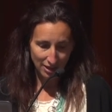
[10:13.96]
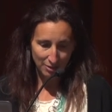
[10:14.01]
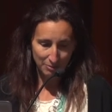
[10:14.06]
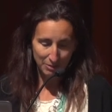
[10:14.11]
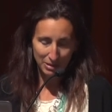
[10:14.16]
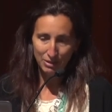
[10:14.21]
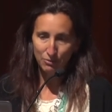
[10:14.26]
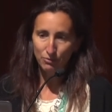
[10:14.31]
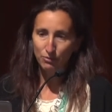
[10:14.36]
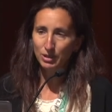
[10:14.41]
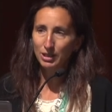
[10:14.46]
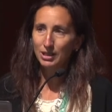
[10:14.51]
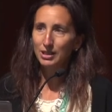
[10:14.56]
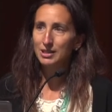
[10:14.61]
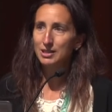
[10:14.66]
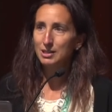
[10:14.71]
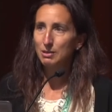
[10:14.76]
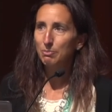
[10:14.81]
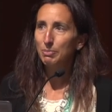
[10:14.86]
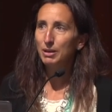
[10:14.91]
it really
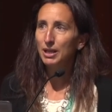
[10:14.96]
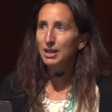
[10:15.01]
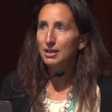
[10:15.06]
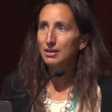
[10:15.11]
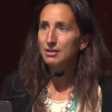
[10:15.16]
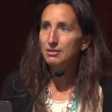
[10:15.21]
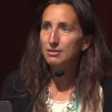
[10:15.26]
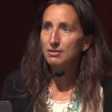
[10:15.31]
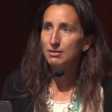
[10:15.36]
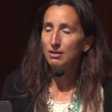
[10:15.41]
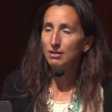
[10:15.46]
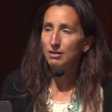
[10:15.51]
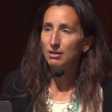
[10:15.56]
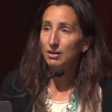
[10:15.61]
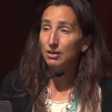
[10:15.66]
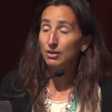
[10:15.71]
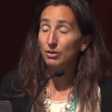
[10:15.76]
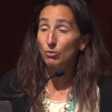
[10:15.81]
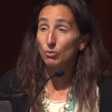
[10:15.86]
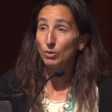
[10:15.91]
depends
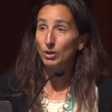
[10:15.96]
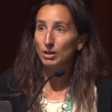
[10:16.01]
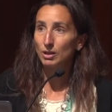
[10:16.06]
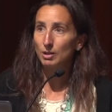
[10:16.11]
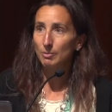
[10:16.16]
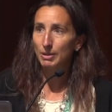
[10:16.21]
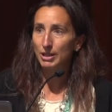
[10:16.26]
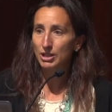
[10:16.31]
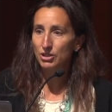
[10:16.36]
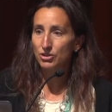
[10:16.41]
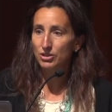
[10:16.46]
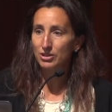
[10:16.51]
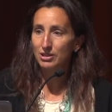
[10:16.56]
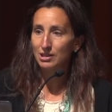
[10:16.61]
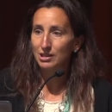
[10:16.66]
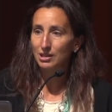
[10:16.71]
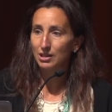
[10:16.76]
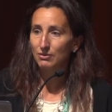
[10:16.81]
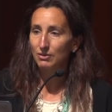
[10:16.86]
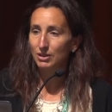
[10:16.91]
on where the patient's
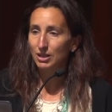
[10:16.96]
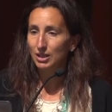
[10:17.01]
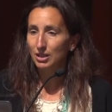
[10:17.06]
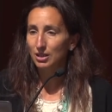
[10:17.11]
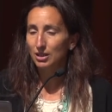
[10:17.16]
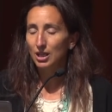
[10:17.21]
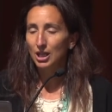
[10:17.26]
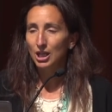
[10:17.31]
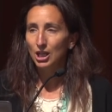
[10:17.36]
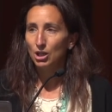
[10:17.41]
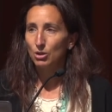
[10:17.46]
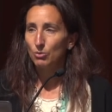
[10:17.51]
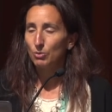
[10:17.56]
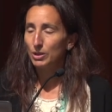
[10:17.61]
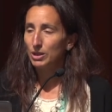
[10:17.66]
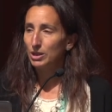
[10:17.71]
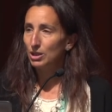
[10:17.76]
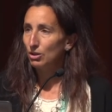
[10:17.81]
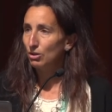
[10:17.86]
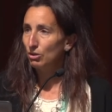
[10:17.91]
living, what
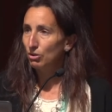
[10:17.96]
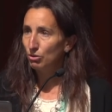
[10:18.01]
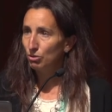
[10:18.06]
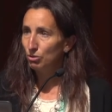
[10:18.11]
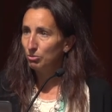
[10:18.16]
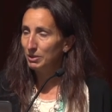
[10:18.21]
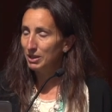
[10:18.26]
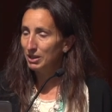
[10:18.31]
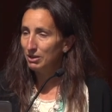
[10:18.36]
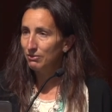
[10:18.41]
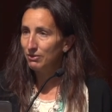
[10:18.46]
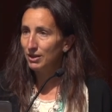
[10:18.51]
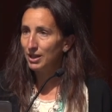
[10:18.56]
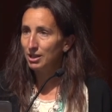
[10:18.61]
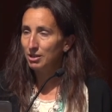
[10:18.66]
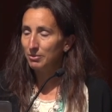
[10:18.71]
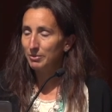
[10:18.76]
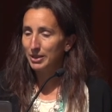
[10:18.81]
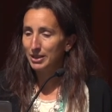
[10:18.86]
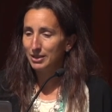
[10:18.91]
the home
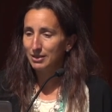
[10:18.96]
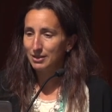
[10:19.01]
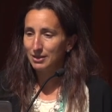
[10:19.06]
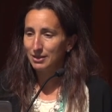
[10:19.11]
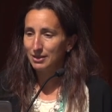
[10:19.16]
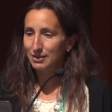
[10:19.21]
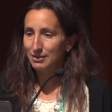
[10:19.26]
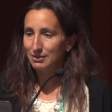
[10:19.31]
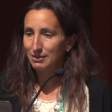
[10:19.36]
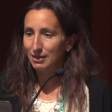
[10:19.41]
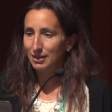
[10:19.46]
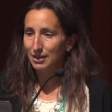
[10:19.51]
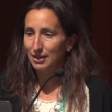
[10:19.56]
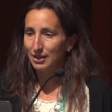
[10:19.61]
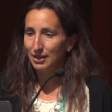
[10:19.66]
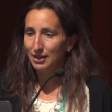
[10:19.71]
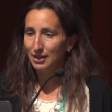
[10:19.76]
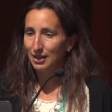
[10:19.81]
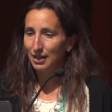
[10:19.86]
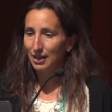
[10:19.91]
environment is
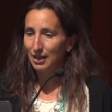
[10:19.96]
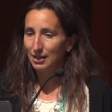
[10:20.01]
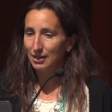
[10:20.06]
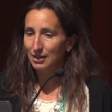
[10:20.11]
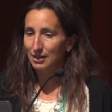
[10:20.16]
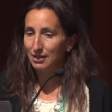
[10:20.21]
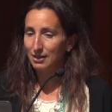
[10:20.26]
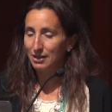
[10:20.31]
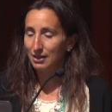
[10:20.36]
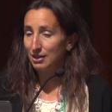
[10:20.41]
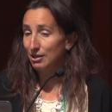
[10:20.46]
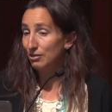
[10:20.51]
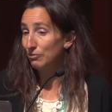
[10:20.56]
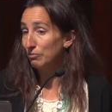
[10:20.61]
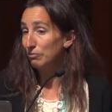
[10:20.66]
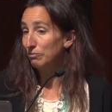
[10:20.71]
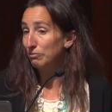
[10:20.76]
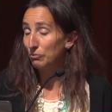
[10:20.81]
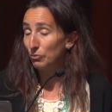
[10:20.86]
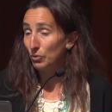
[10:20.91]
like, and
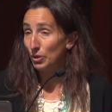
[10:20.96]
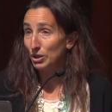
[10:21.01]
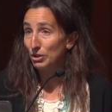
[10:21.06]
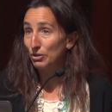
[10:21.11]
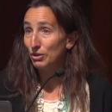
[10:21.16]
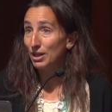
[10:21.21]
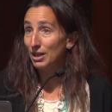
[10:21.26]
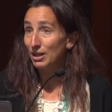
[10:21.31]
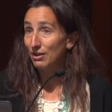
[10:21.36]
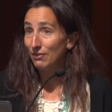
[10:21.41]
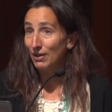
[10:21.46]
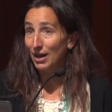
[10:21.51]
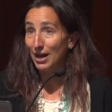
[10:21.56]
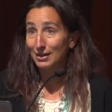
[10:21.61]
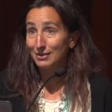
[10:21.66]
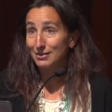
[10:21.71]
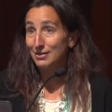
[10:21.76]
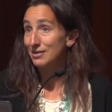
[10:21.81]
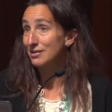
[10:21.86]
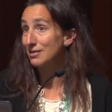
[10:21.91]
whether they have
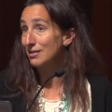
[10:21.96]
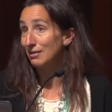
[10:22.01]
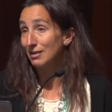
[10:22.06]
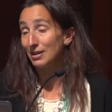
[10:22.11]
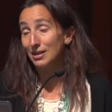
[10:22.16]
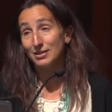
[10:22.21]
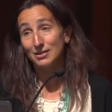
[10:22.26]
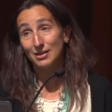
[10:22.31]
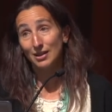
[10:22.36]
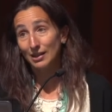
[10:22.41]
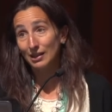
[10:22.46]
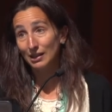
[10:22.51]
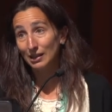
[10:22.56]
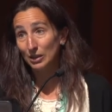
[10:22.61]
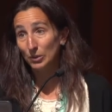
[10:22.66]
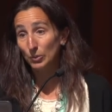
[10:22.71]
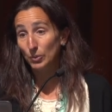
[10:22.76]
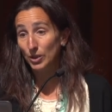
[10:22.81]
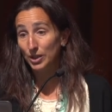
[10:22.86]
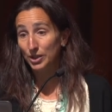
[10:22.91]
access to things like
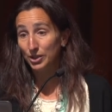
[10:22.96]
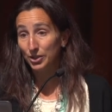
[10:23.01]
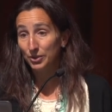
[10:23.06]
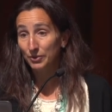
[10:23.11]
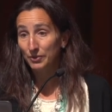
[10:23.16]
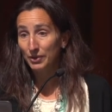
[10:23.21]
clean water.